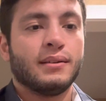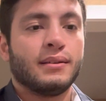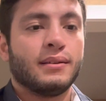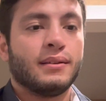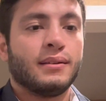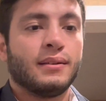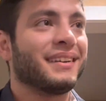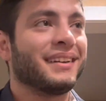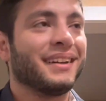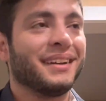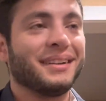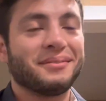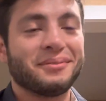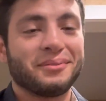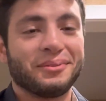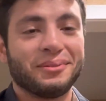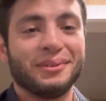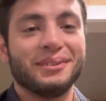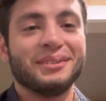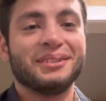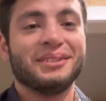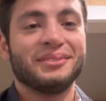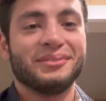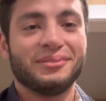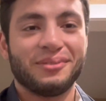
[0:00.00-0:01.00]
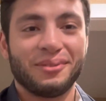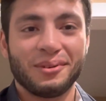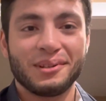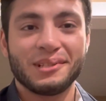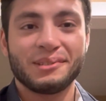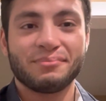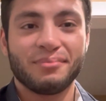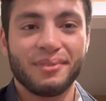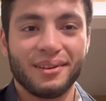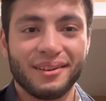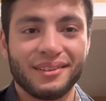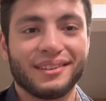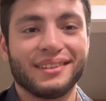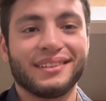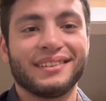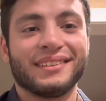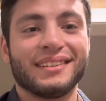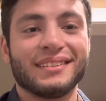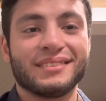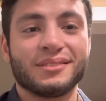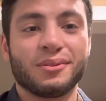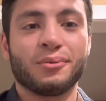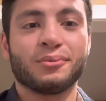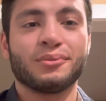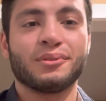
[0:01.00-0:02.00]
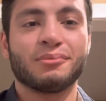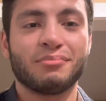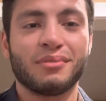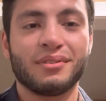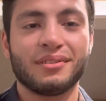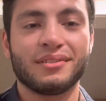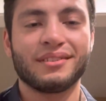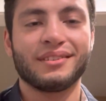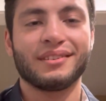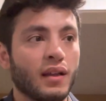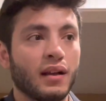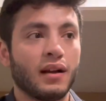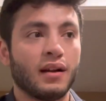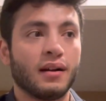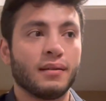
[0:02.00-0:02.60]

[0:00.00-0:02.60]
I am Quinn Dufour's brother, his older brother.